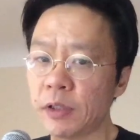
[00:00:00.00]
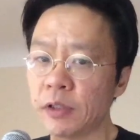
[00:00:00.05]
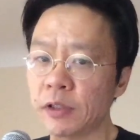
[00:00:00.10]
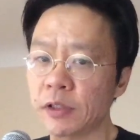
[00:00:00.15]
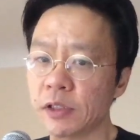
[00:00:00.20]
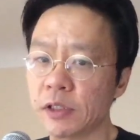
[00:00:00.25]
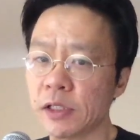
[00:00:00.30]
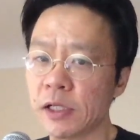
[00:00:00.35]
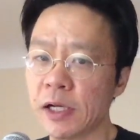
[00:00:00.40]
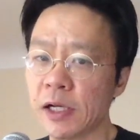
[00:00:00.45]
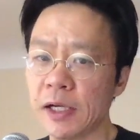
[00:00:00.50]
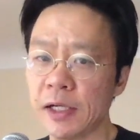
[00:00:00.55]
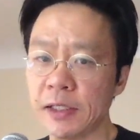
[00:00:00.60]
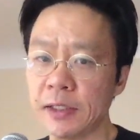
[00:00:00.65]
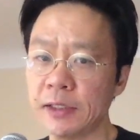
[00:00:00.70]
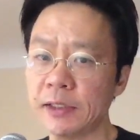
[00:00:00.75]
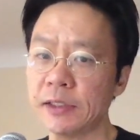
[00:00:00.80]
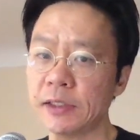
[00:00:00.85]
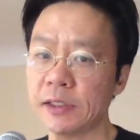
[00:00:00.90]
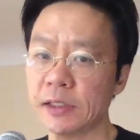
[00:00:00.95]
the
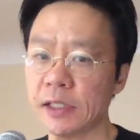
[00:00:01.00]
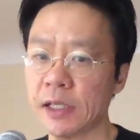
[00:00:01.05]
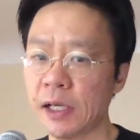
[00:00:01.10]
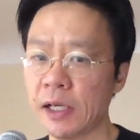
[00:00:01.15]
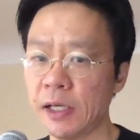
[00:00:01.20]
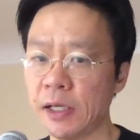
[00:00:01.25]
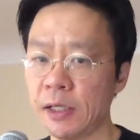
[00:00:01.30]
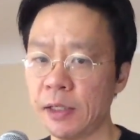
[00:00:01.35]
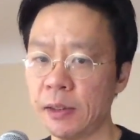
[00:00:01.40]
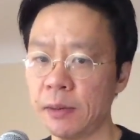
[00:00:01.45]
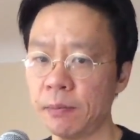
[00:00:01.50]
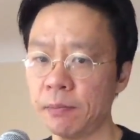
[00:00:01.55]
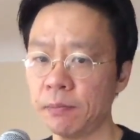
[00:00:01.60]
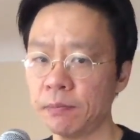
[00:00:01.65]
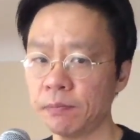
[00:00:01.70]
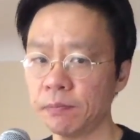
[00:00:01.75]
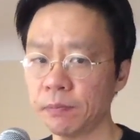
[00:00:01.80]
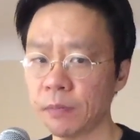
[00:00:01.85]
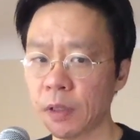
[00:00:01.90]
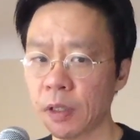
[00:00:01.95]
slides and
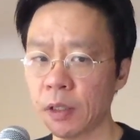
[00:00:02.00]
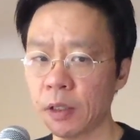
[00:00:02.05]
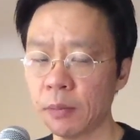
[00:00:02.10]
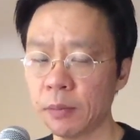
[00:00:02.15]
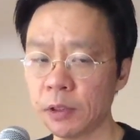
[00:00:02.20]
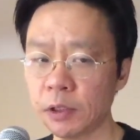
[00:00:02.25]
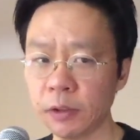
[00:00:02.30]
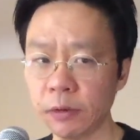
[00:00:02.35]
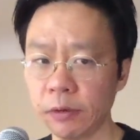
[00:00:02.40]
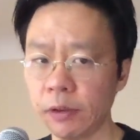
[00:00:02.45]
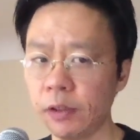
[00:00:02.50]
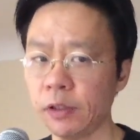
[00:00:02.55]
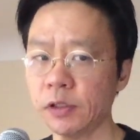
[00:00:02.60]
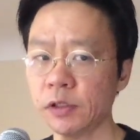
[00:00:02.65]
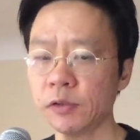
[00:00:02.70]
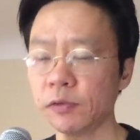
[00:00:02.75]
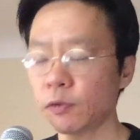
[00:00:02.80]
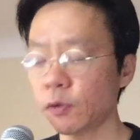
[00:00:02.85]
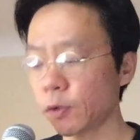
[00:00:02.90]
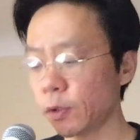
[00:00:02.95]
materials
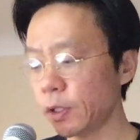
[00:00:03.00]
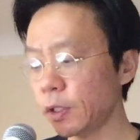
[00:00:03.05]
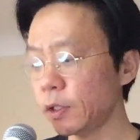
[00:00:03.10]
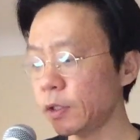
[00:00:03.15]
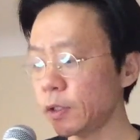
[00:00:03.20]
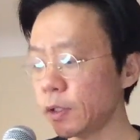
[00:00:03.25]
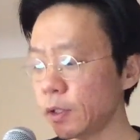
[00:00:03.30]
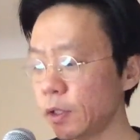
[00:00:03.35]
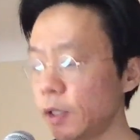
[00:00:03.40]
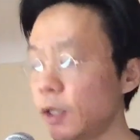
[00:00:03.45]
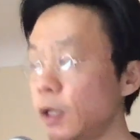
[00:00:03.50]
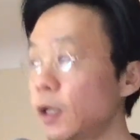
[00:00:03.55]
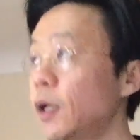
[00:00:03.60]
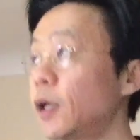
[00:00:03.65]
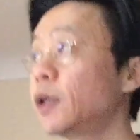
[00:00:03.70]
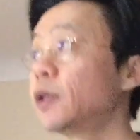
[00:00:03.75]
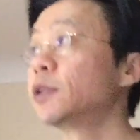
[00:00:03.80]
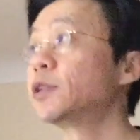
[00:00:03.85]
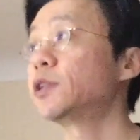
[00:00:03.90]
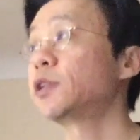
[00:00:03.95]
for it.
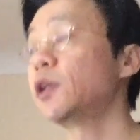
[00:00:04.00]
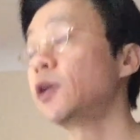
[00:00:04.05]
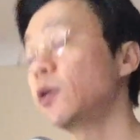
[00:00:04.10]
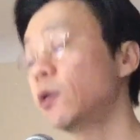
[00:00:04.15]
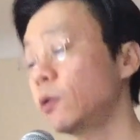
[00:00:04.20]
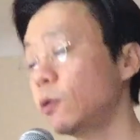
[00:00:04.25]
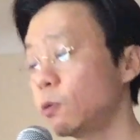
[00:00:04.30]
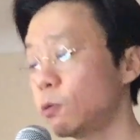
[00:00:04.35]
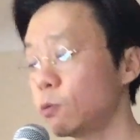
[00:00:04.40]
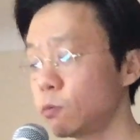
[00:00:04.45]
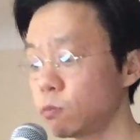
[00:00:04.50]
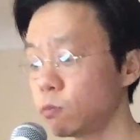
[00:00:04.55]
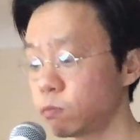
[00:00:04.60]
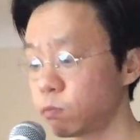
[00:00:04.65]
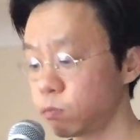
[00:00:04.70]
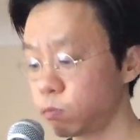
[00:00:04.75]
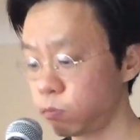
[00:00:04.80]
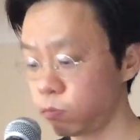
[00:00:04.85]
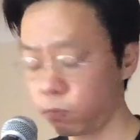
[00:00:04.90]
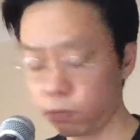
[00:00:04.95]
So
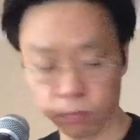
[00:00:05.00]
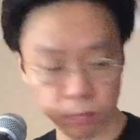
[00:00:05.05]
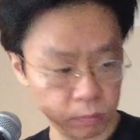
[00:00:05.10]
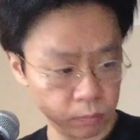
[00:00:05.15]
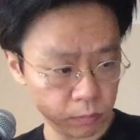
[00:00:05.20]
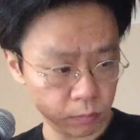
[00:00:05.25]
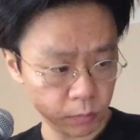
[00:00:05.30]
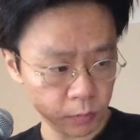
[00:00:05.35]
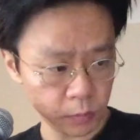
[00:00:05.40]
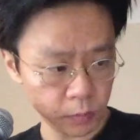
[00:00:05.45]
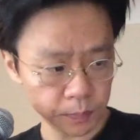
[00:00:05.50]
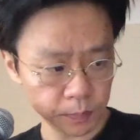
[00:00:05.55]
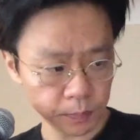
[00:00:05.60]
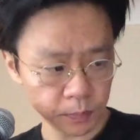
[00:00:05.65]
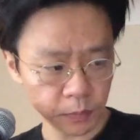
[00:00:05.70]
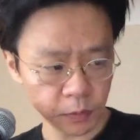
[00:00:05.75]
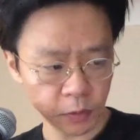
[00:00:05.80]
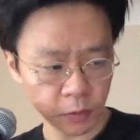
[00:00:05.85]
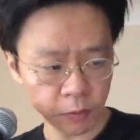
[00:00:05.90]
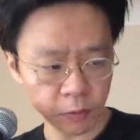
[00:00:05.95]

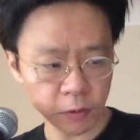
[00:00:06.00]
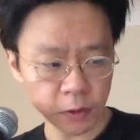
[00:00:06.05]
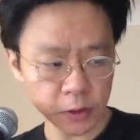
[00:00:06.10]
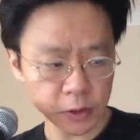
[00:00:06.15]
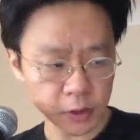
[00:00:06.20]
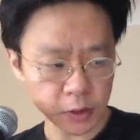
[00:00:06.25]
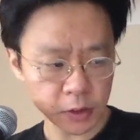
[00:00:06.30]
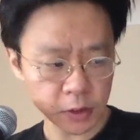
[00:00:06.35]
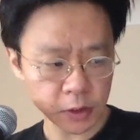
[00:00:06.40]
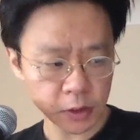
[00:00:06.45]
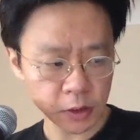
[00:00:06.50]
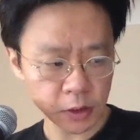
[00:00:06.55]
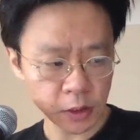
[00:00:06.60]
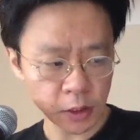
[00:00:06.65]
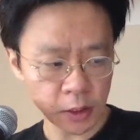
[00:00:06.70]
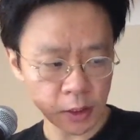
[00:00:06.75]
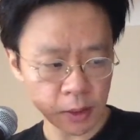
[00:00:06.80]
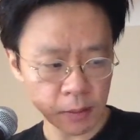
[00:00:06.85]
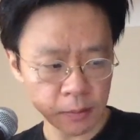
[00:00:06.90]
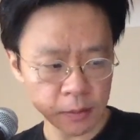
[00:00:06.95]
the first
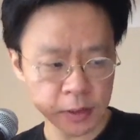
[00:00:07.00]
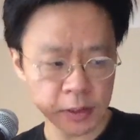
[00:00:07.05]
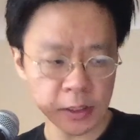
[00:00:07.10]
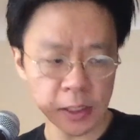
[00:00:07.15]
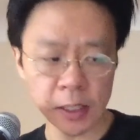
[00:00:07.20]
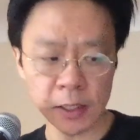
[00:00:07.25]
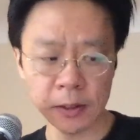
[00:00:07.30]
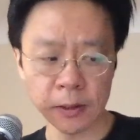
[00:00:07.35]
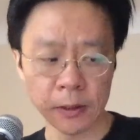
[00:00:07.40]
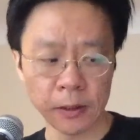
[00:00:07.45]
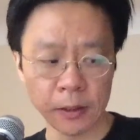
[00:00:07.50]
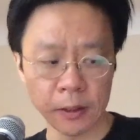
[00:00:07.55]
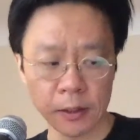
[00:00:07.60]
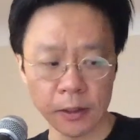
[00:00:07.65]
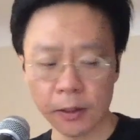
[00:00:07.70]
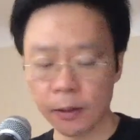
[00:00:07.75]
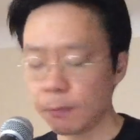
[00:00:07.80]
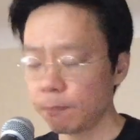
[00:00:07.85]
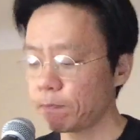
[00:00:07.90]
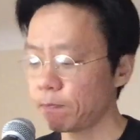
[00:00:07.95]
is that
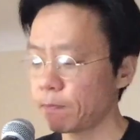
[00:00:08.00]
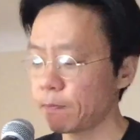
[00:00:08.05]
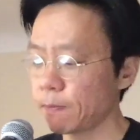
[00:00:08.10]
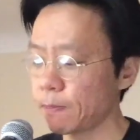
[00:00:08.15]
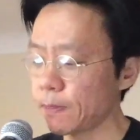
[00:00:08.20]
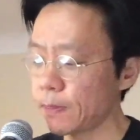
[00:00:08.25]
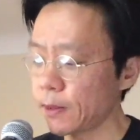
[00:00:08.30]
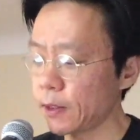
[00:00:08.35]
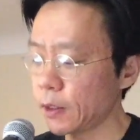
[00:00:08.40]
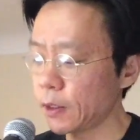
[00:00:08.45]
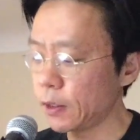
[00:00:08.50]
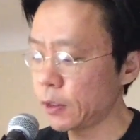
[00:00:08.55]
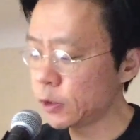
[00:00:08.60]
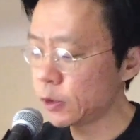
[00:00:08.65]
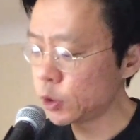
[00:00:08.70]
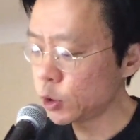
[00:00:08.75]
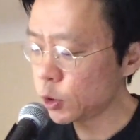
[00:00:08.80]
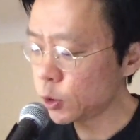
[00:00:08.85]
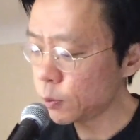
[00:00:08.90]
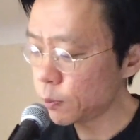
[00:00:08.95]
it
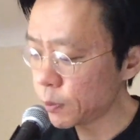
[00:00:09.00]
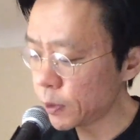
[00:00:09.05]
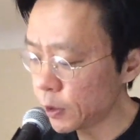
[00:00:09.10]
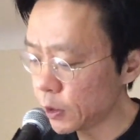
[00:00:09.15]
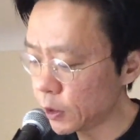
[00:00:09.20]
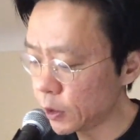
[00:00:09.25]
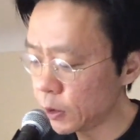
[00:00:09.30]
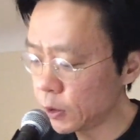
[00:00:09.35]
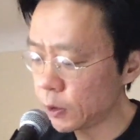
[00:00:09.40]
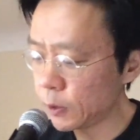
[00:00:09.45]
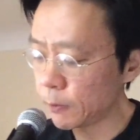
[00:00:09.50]
should be